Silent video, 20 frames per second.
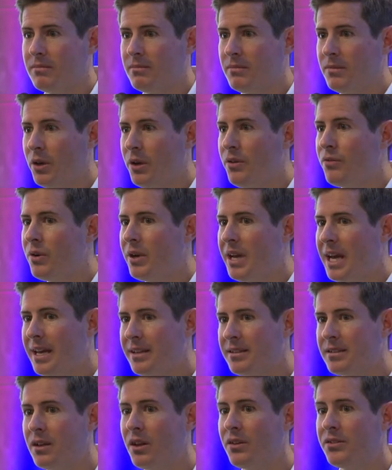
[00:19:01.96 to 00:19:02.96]
Not everyone
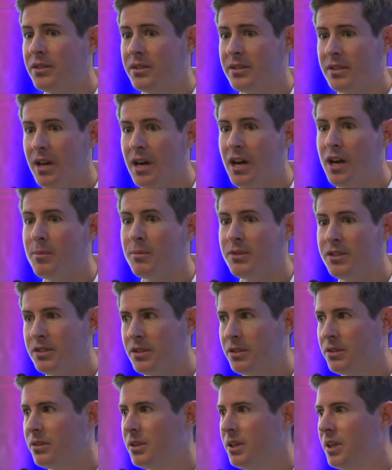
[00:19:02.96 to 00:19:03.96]
has lots of time
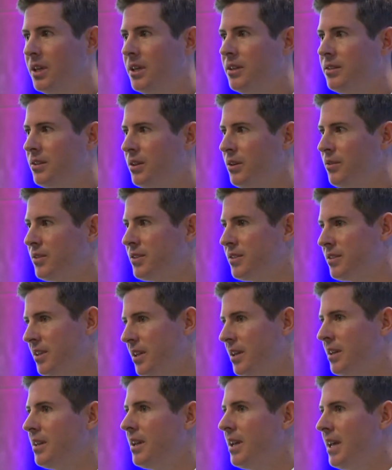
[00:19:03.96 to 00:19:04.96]
to sort of
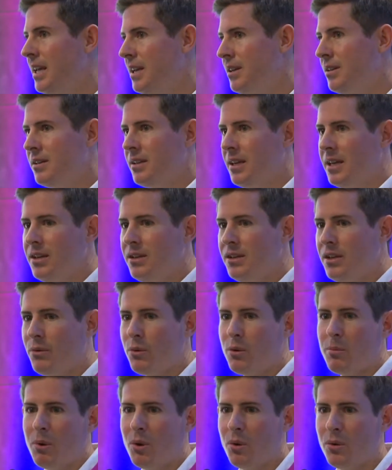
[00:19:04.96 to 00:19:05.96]
sit in the
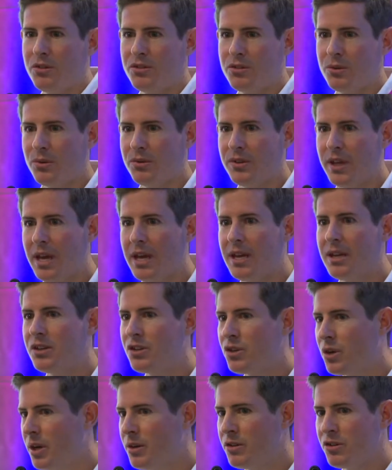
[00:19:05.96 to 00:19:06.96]
reports all day and
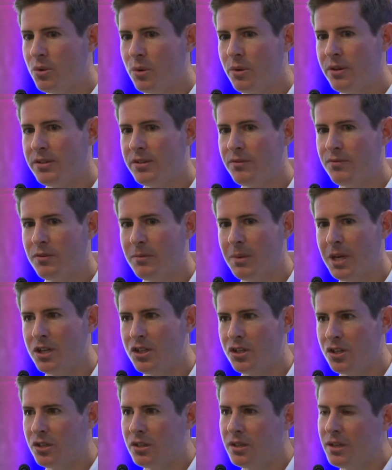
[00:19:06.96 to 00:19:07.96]
try and draw this
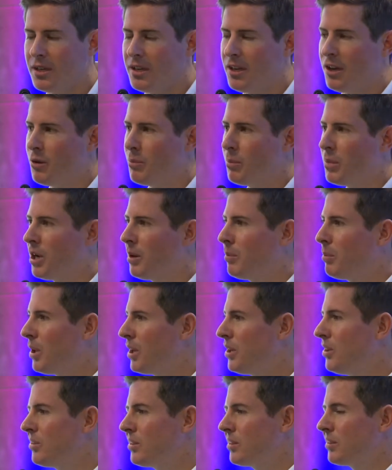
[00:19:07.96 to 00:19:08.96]
information. But by
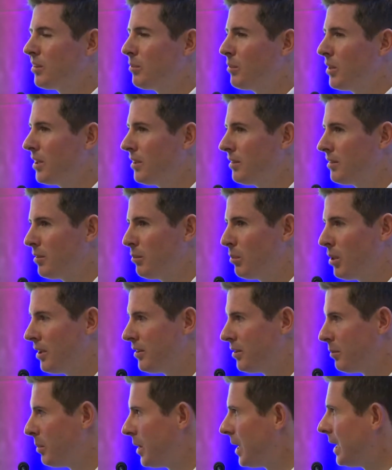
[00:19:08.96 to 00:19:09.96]
using something as simple
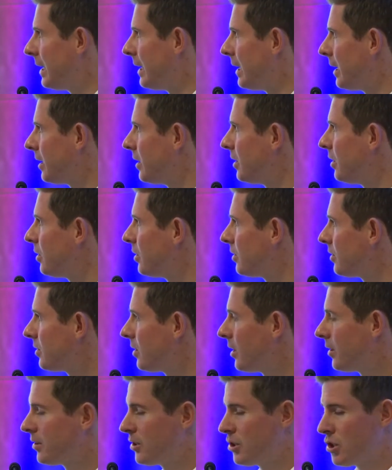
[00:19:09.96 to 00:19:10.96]
as a bit.ly link, you can
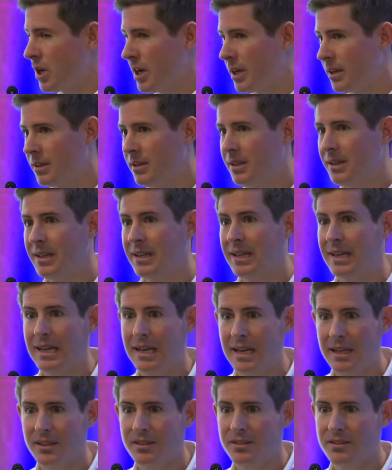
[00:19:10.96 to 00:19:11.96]
start to track
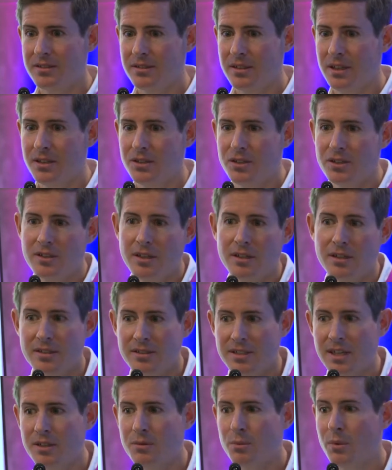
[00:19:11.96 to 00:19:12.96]
clicks and just
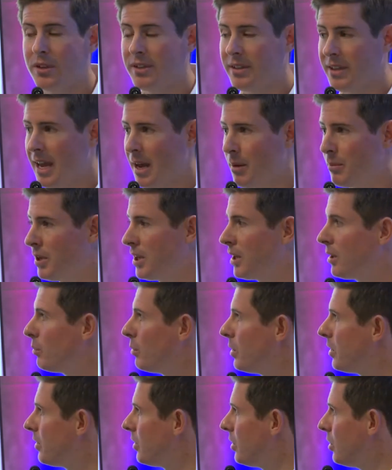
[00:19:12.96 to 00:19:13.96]
understand what's happening
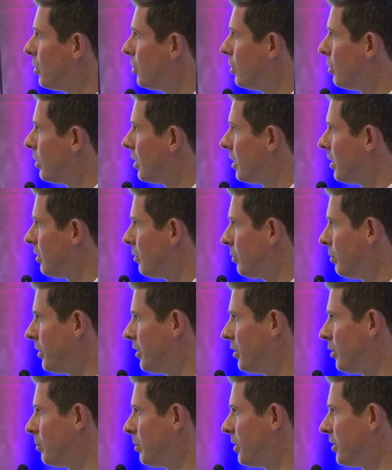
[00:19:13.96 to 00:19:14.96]
with your
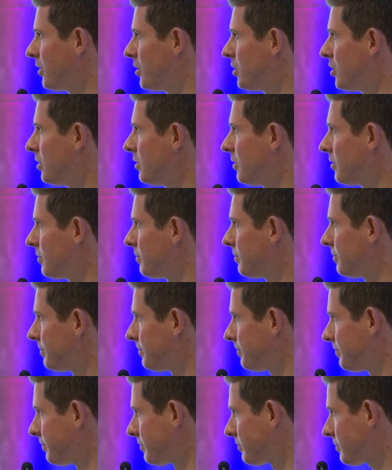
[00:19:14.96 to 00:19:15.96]
positions.
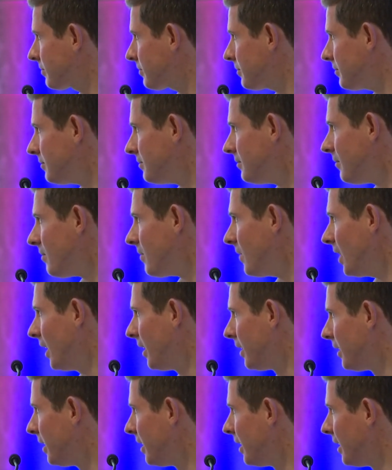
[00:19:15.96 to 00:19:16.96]

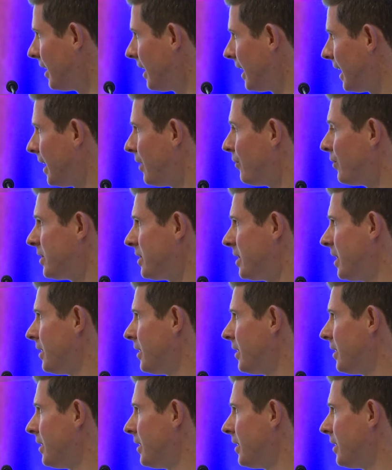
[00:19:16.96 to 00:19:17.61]
And obviously